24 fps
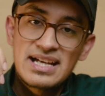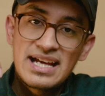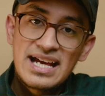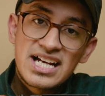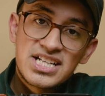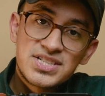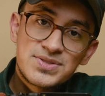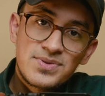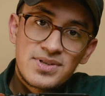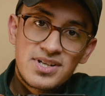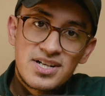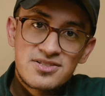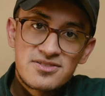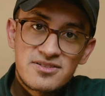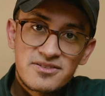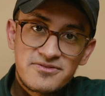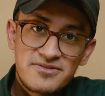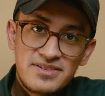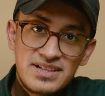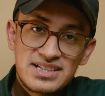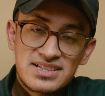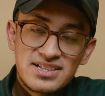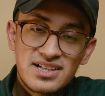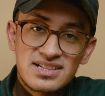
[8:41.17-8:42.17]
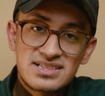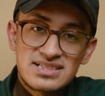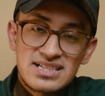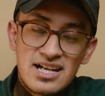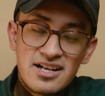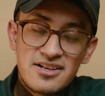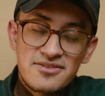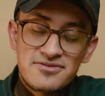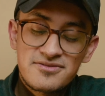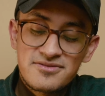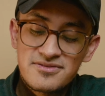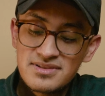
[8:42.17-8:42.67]
X100v does
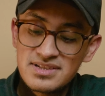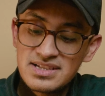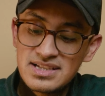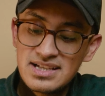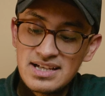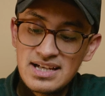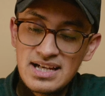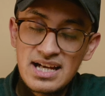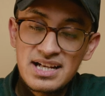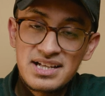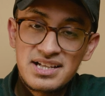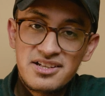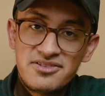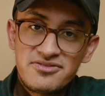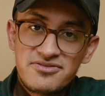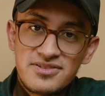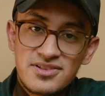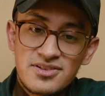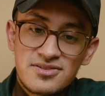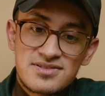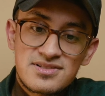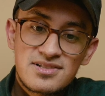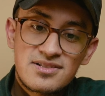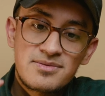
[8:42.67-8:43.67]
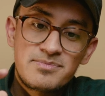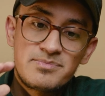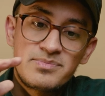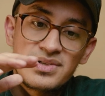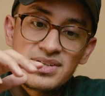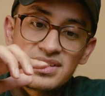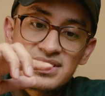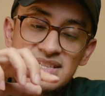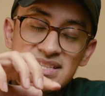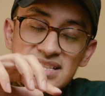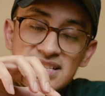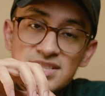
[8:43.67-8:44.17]
have the ND filter,
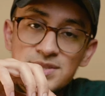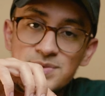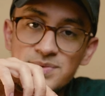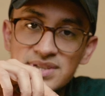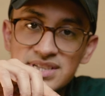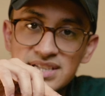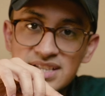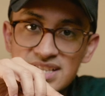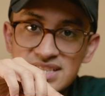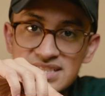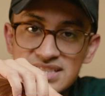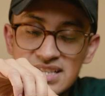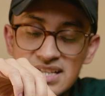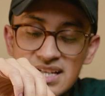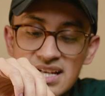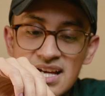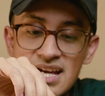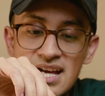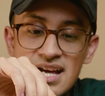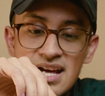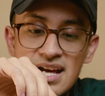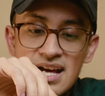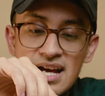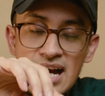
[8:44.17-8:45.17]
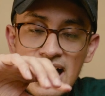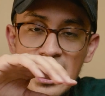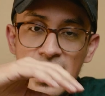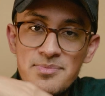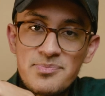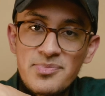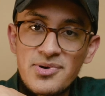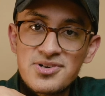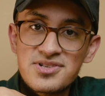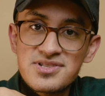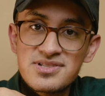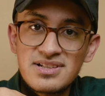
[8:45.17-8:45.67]
but this one doesn't. I
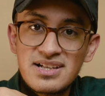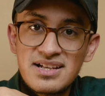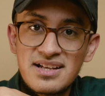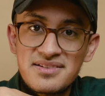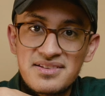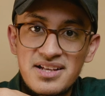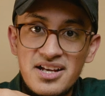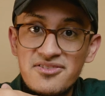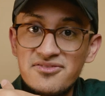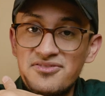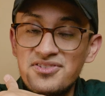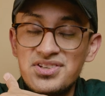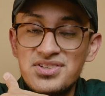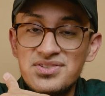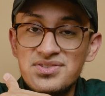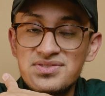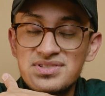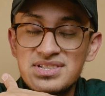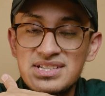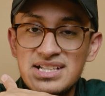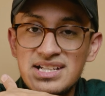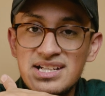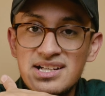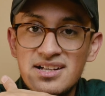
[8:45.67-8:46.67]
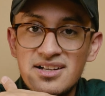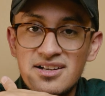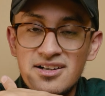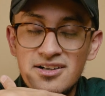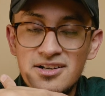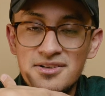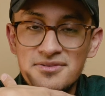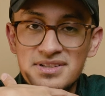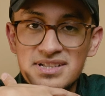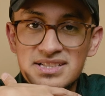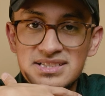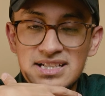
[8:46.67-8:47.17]
personally never used it
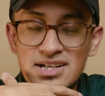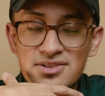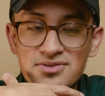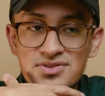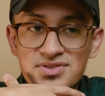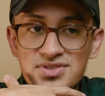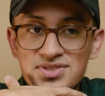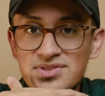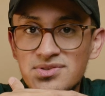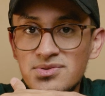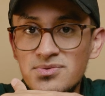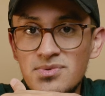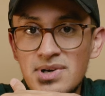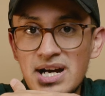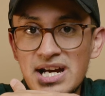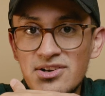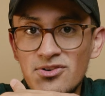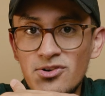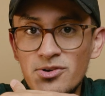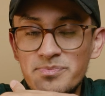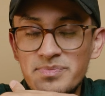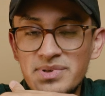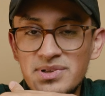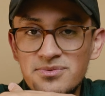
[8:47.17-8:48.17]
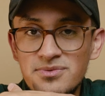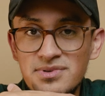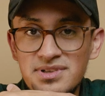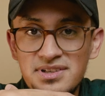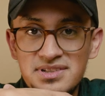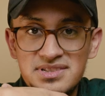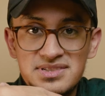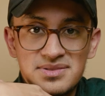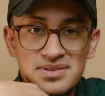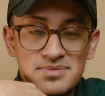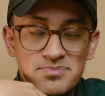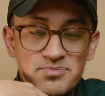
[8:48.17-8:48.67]
because I don't shoot wide open when
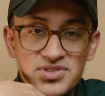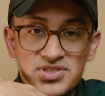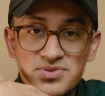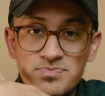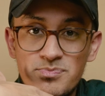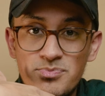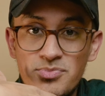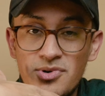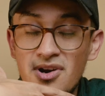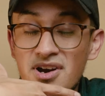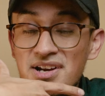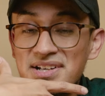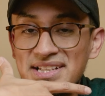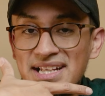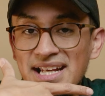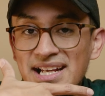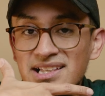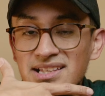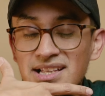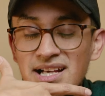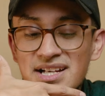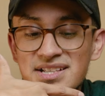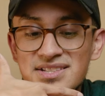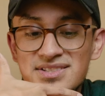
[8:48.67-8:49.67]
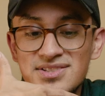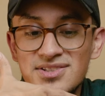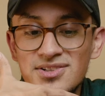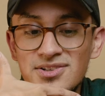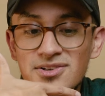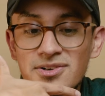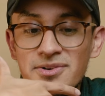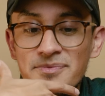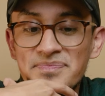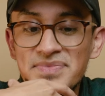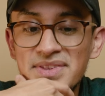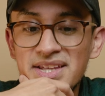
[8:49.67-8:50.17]
it's broad daylight,
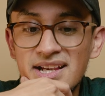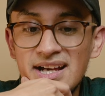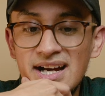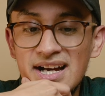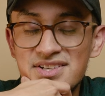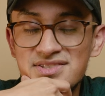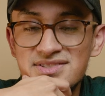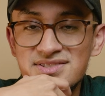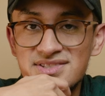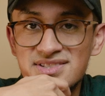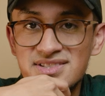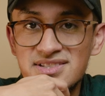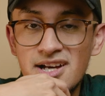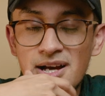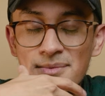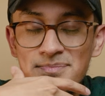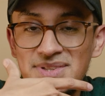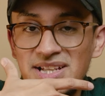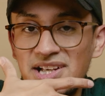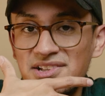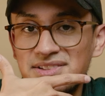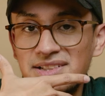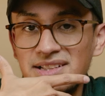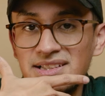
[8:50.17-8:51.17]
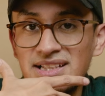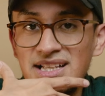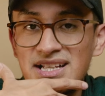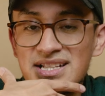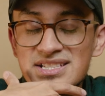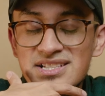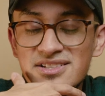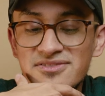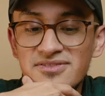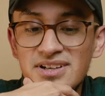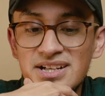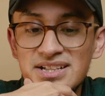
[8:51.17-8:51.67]
so I just stop down the
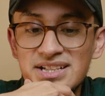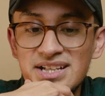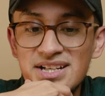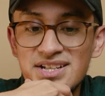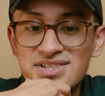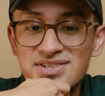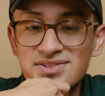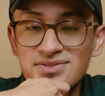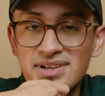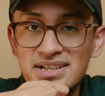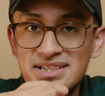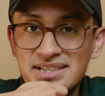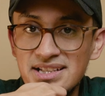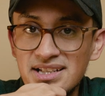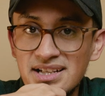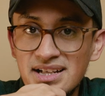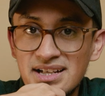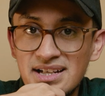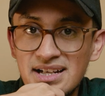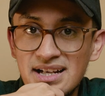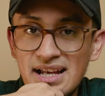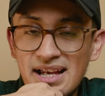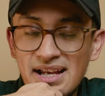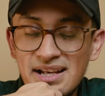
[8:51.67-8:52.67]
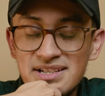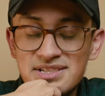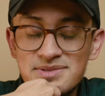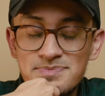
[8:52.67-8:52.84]
lens if I need to at the case.